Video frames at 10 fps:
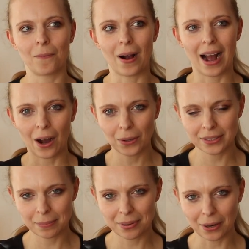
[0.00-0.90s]
how is
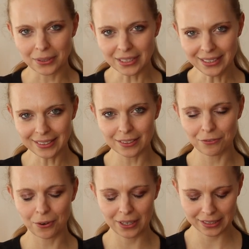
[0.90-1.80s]
the process?
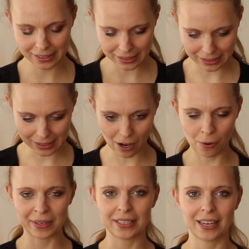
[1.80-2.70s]
For instance,
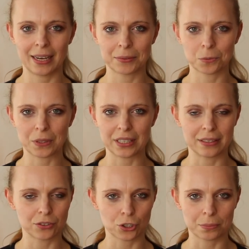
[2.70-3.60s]
how many times
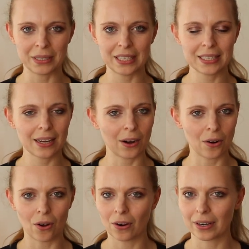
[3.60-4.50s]
we should meet, how
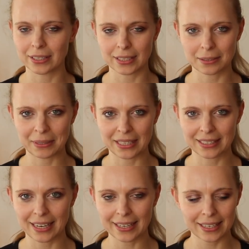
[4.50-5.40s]
long is this meeting
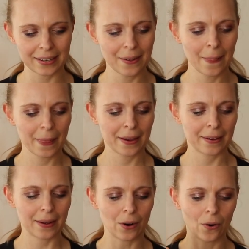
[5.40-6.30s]
taking,
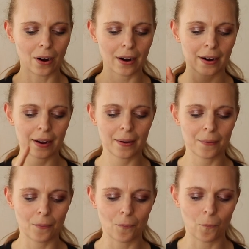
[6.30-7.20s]
or
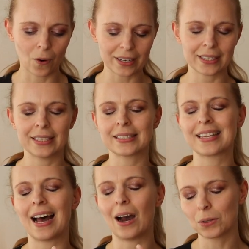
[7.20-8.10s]
what is
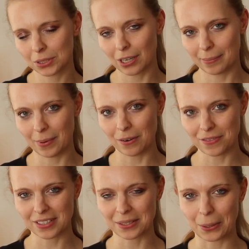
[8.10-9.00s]
the outcome of
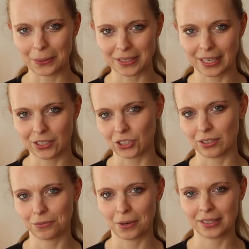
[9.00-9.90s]
this
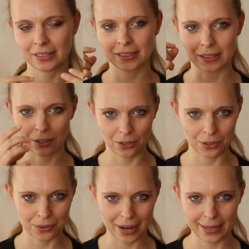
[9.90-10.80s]
negotiation? For instance, a
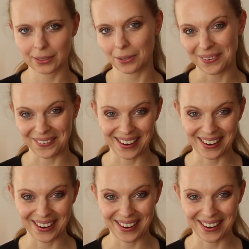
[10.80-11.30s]
contract or